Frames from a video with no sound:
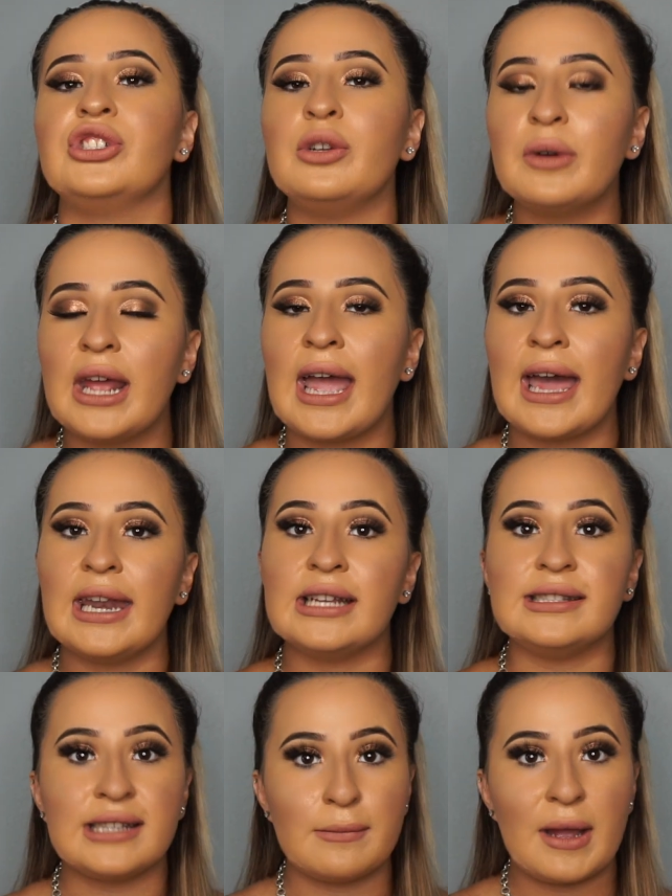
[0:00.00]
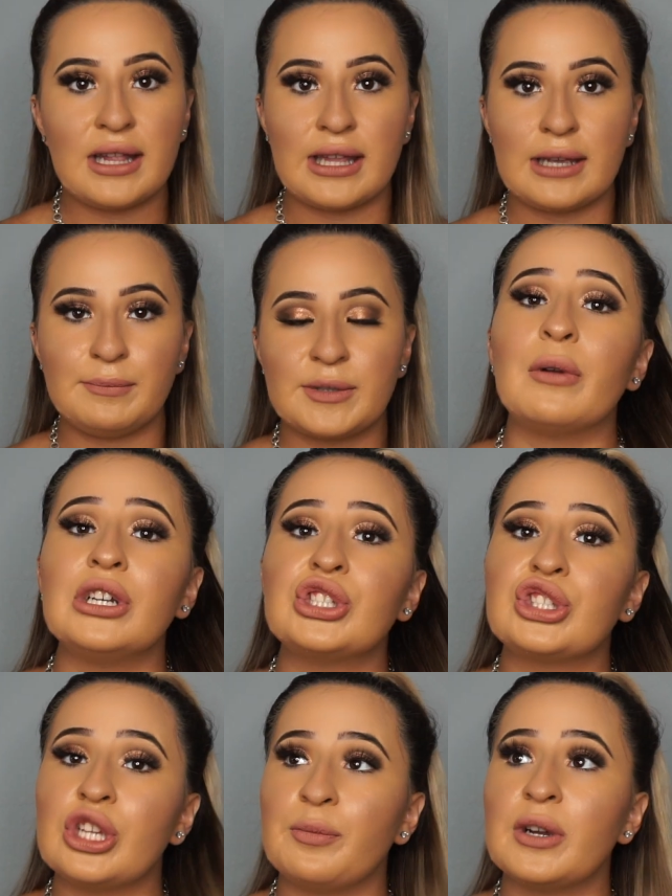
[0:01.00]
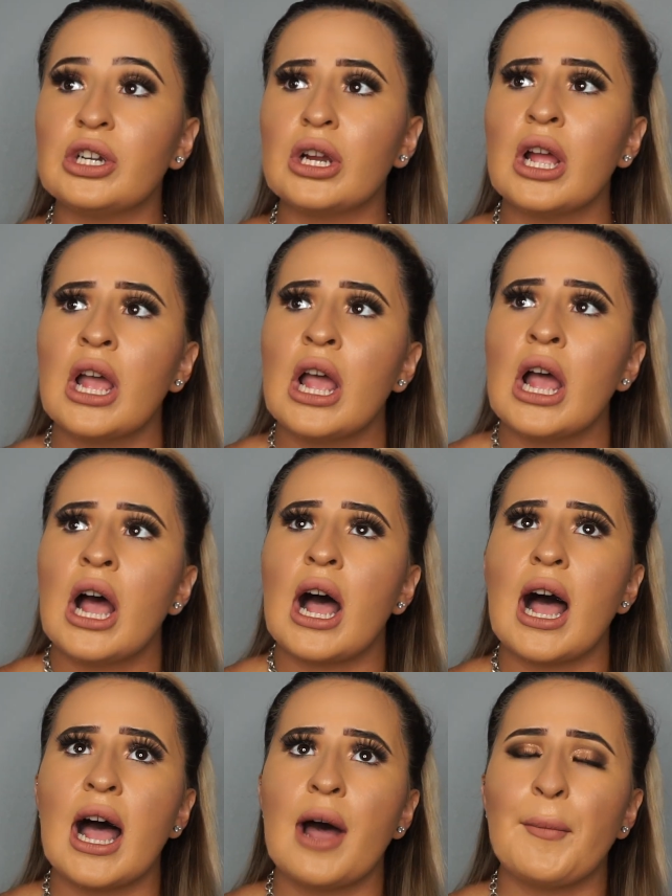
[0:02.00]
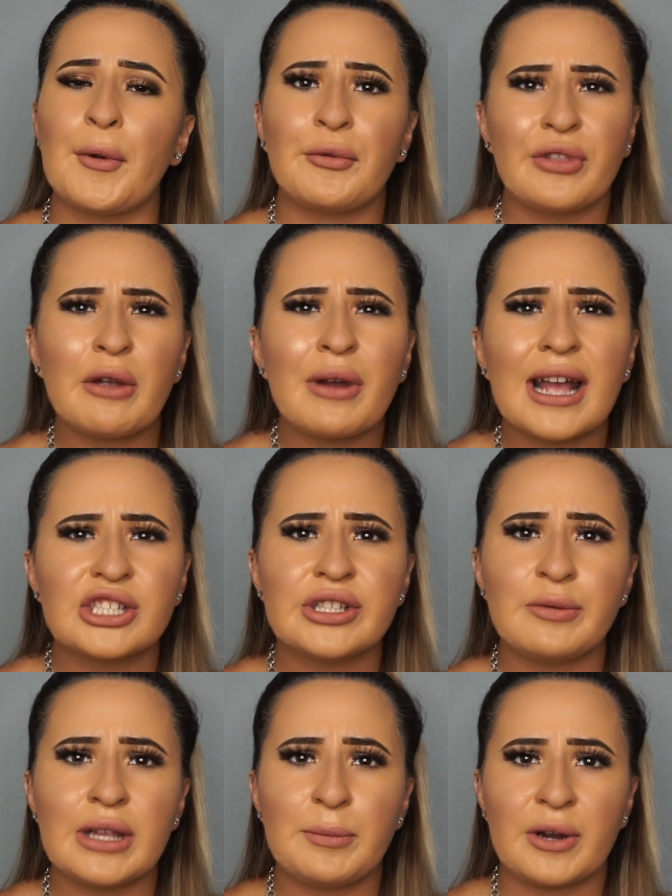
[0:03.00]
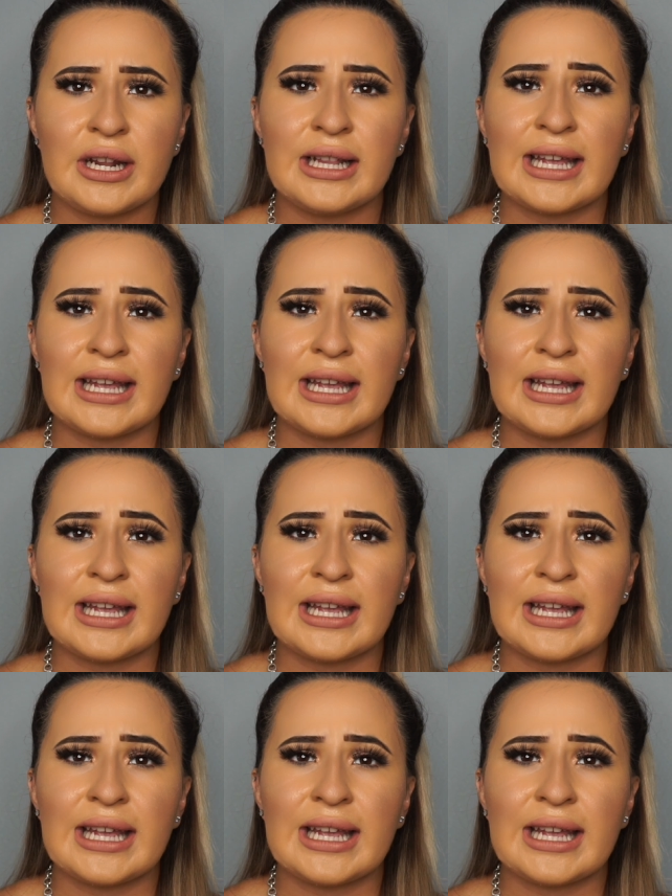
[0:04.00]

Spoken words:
She went ahead and did my lips. They were super They were actually really pretty.